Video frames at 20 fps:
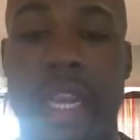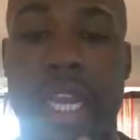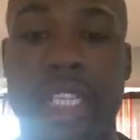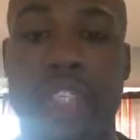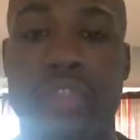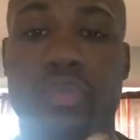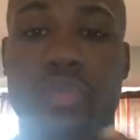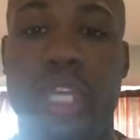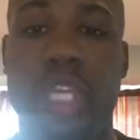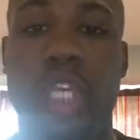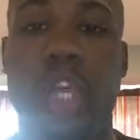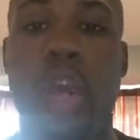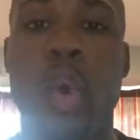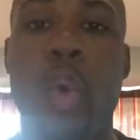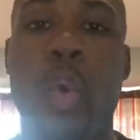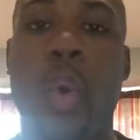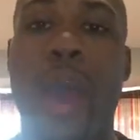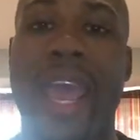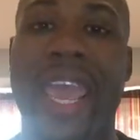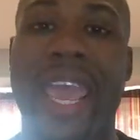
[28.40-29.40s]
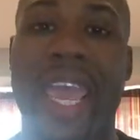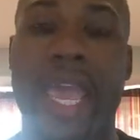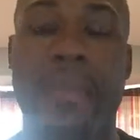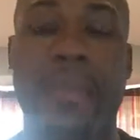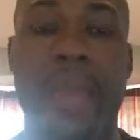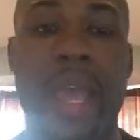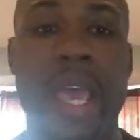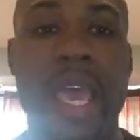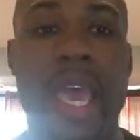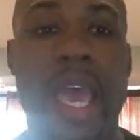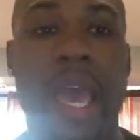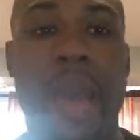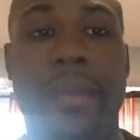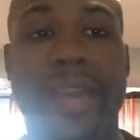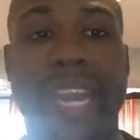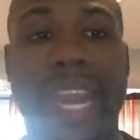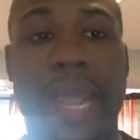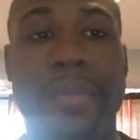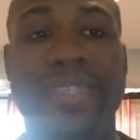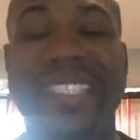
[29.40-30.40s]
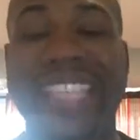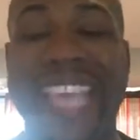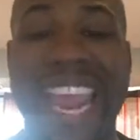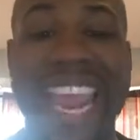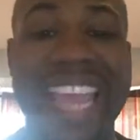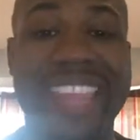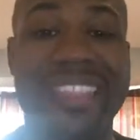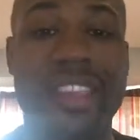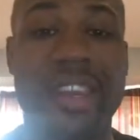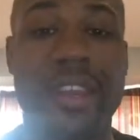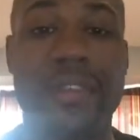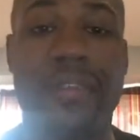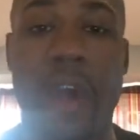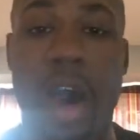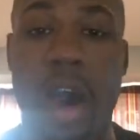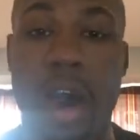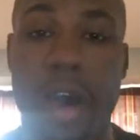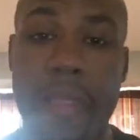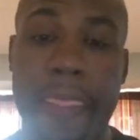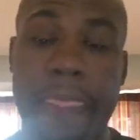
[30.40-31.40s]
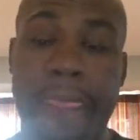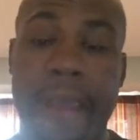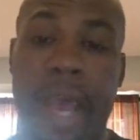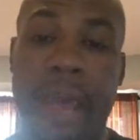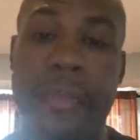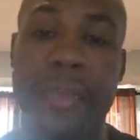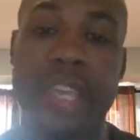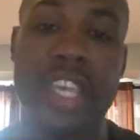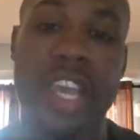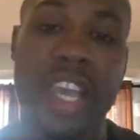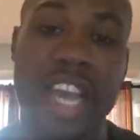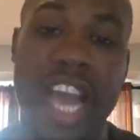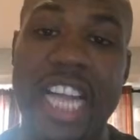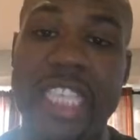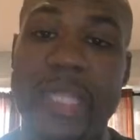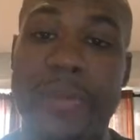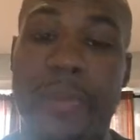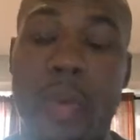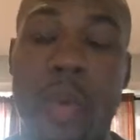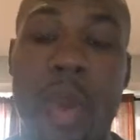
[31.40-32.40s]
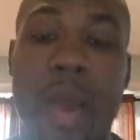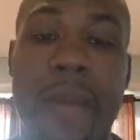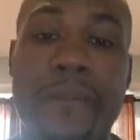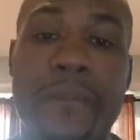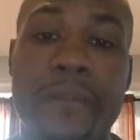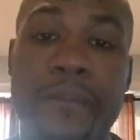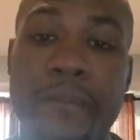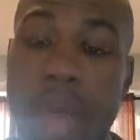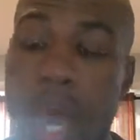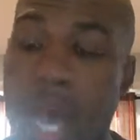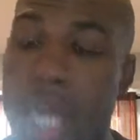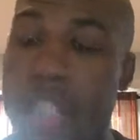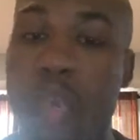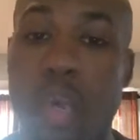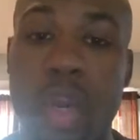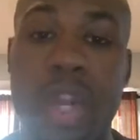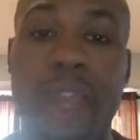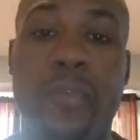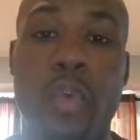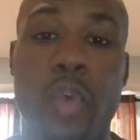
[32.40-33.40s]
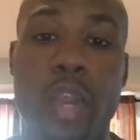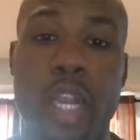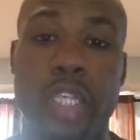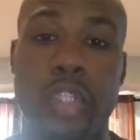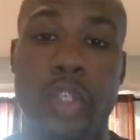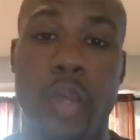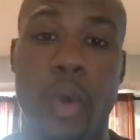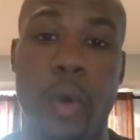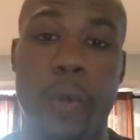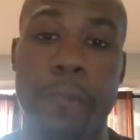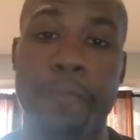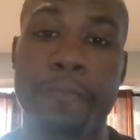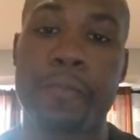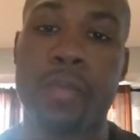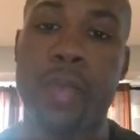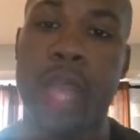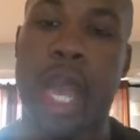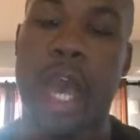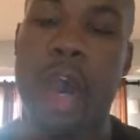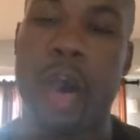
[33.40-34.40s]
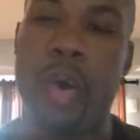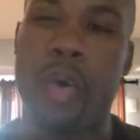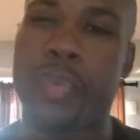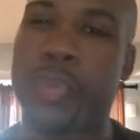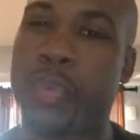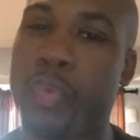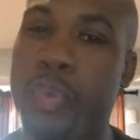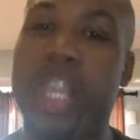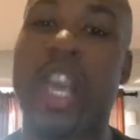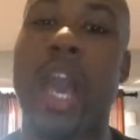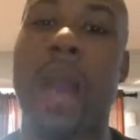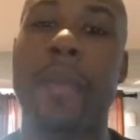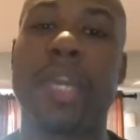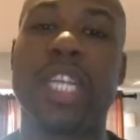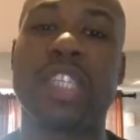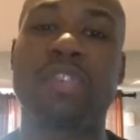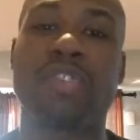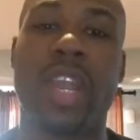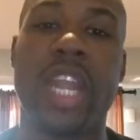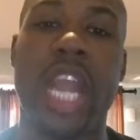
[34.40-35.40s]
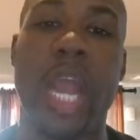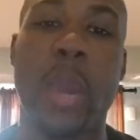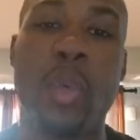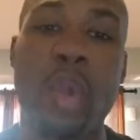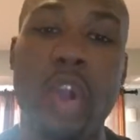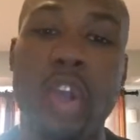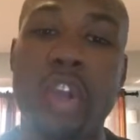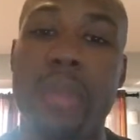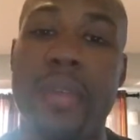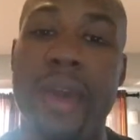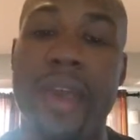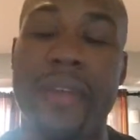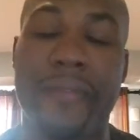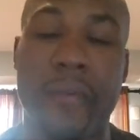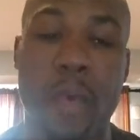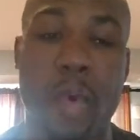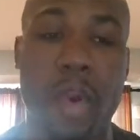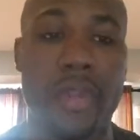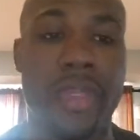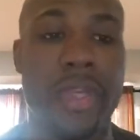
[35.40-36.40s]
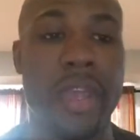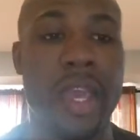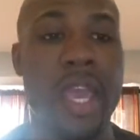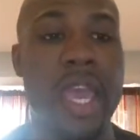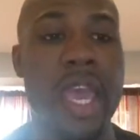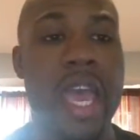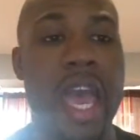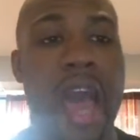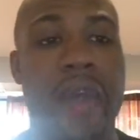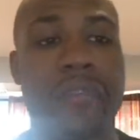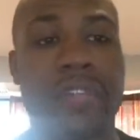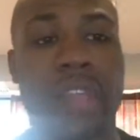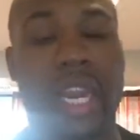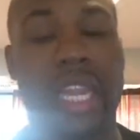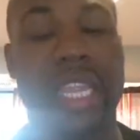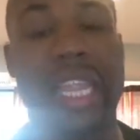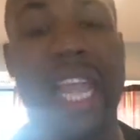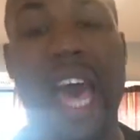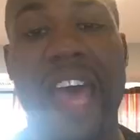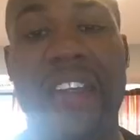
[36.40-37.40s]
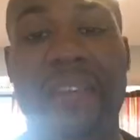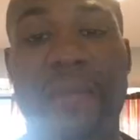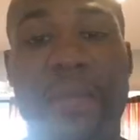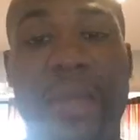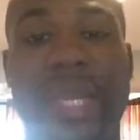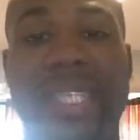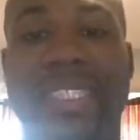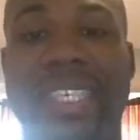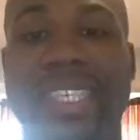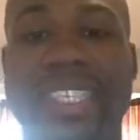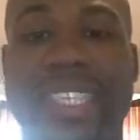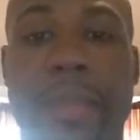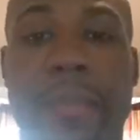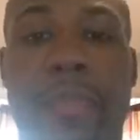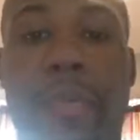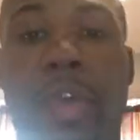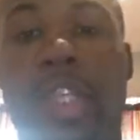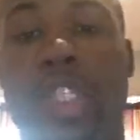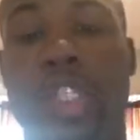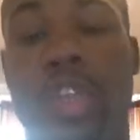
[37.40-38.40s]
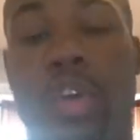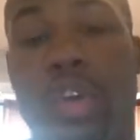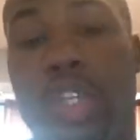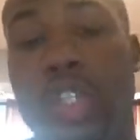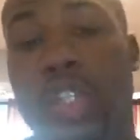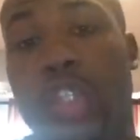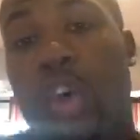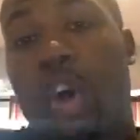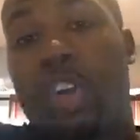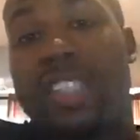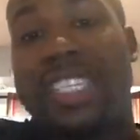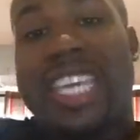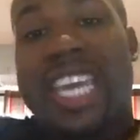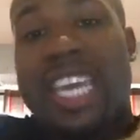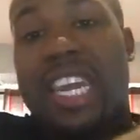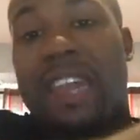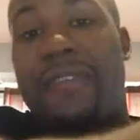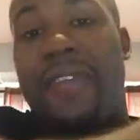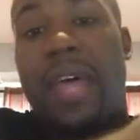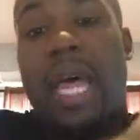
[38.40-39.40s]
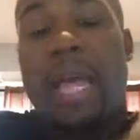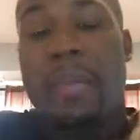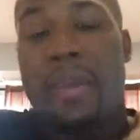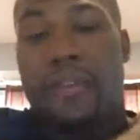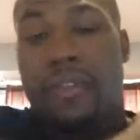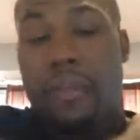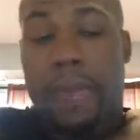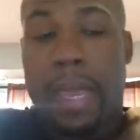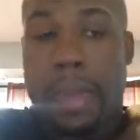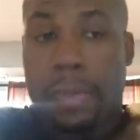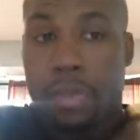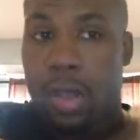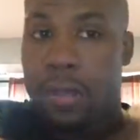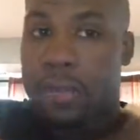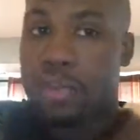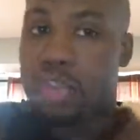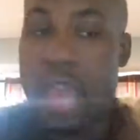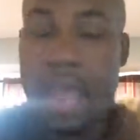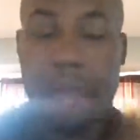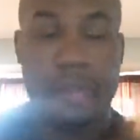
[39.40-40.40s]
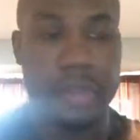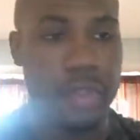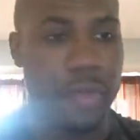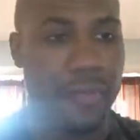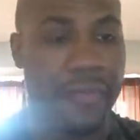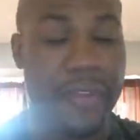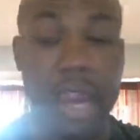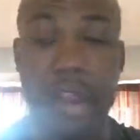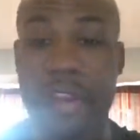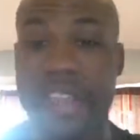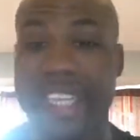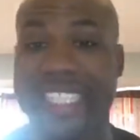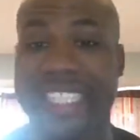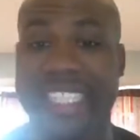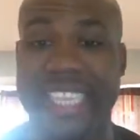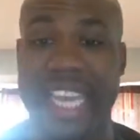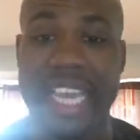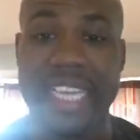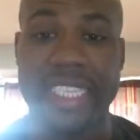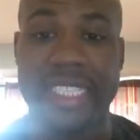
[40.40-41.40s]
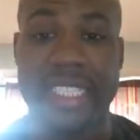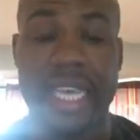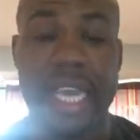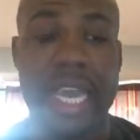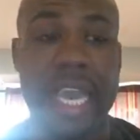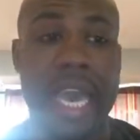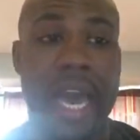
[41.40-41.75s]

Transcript: doesn't really know who I am. My name is Anthony Vaughn. I'm a young entrepreneur. I'm 24 years old. I own 3 companies right now, working on my 4th. I've done a lot of business and personal consulting and development for people. I've traveled to various states.